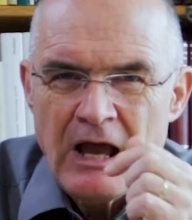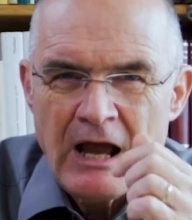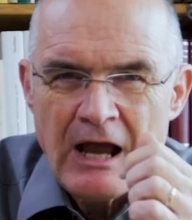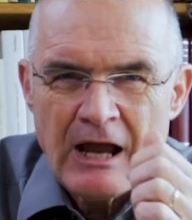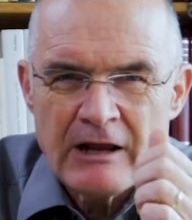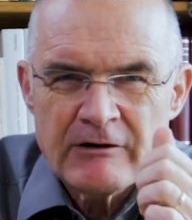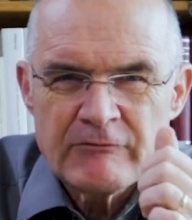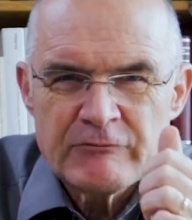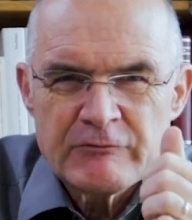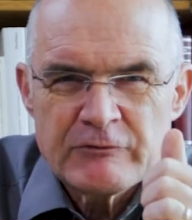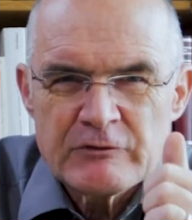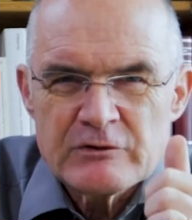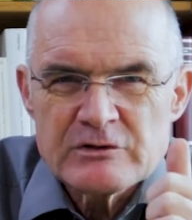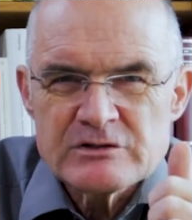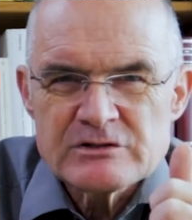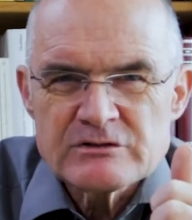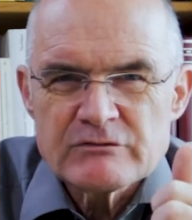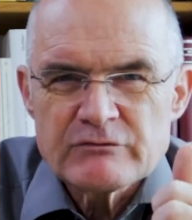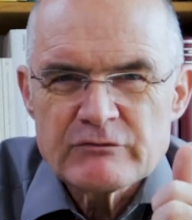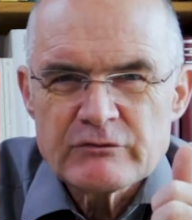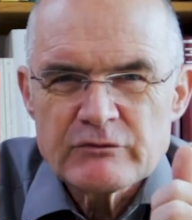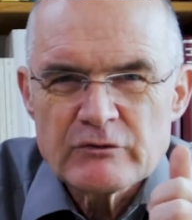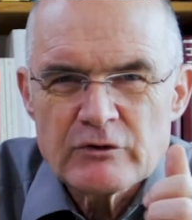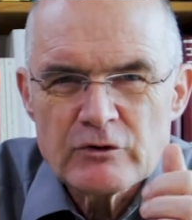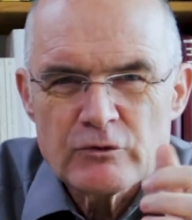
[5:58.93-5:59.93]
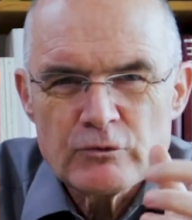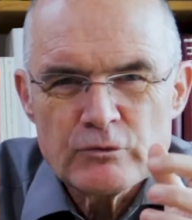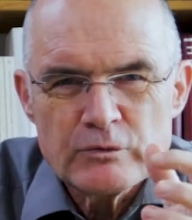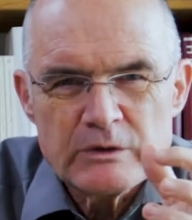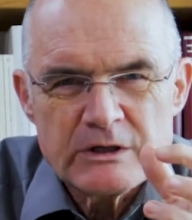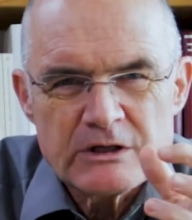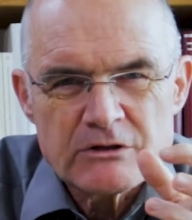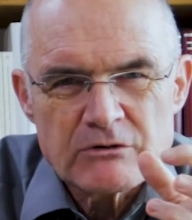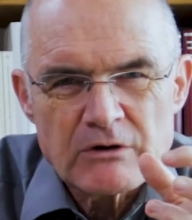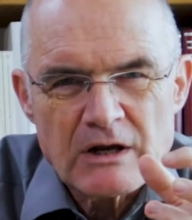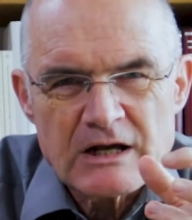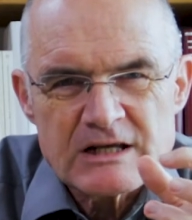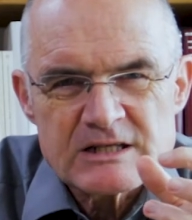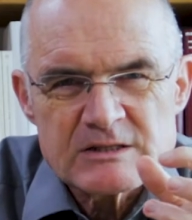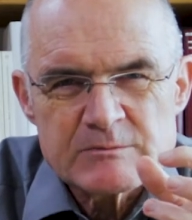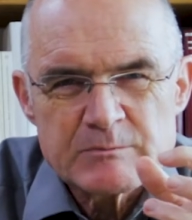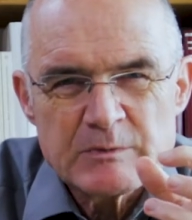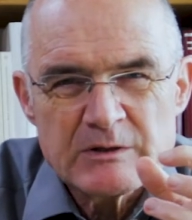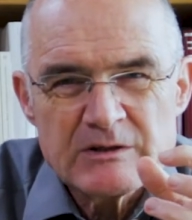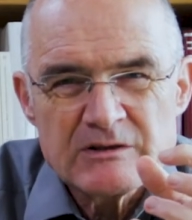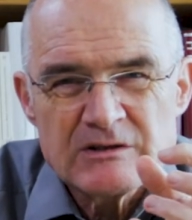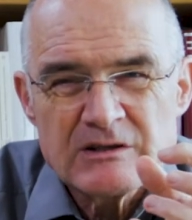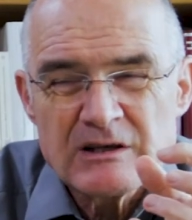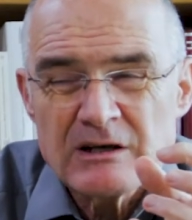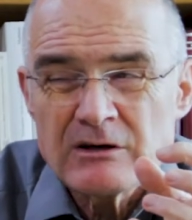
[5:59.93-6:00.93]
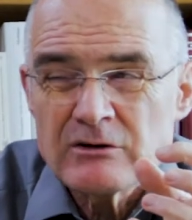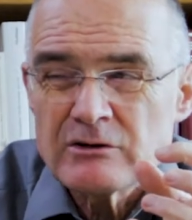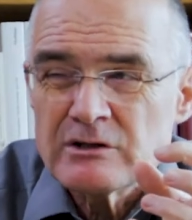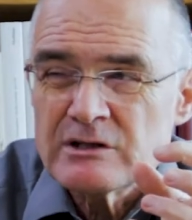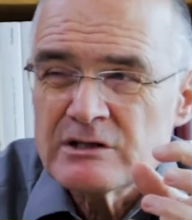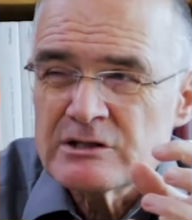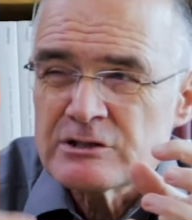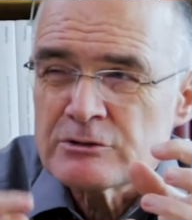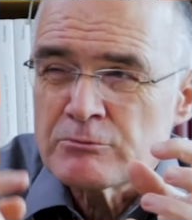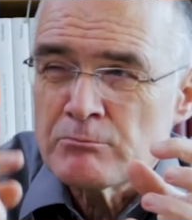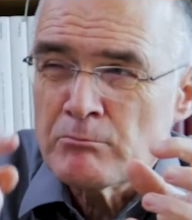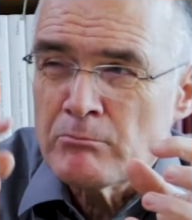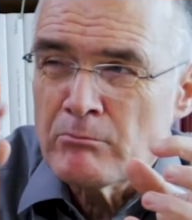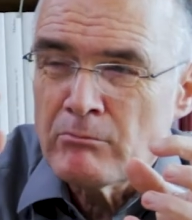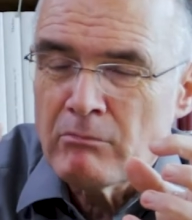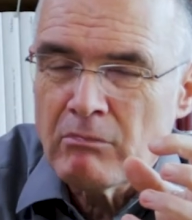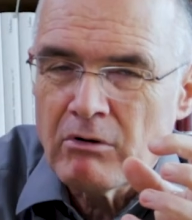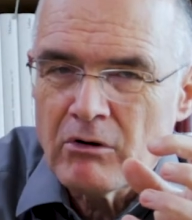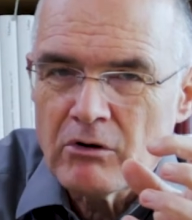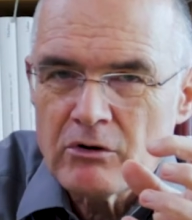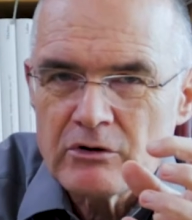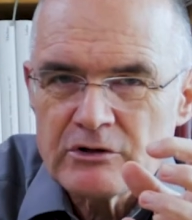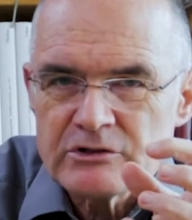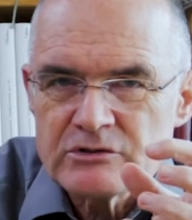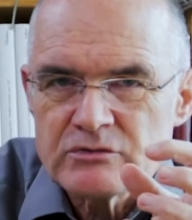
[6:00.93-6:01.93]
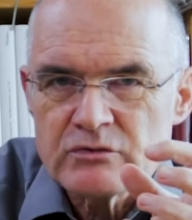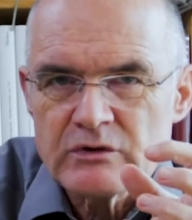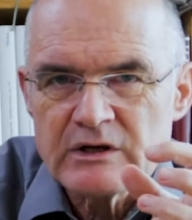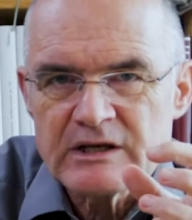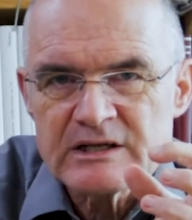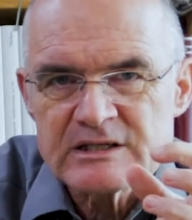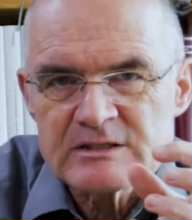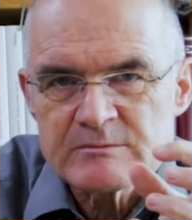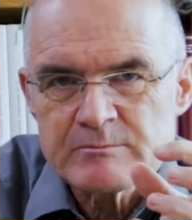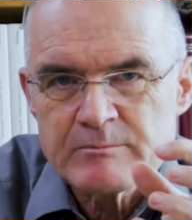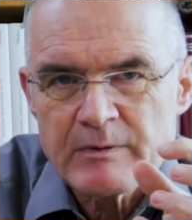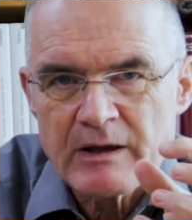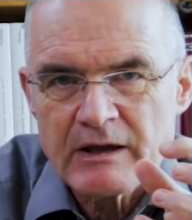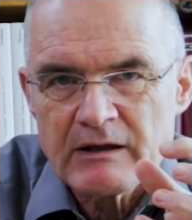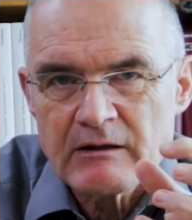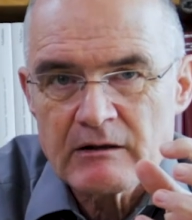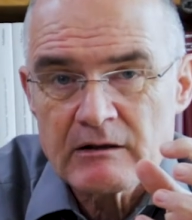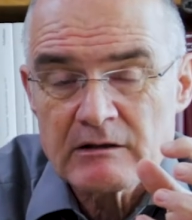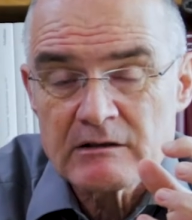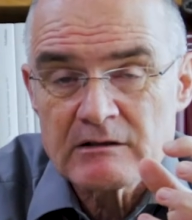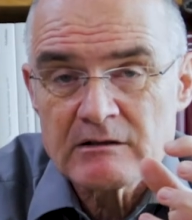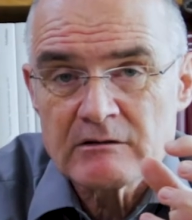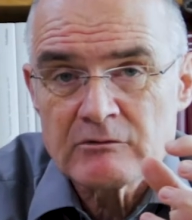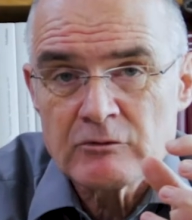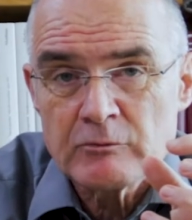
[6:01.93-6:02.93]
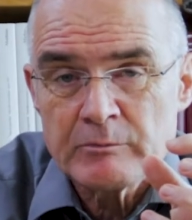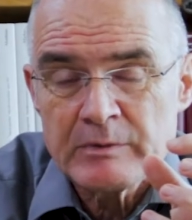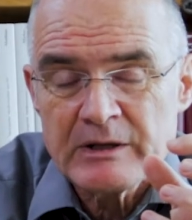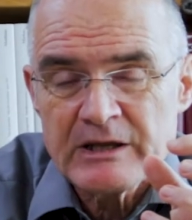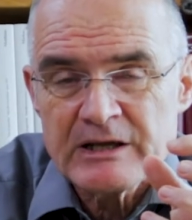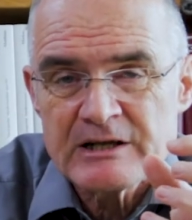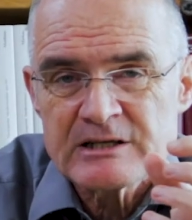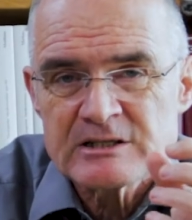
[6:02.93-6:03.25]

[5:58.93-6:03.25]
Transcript: And first of all, we grasp it, there is more to be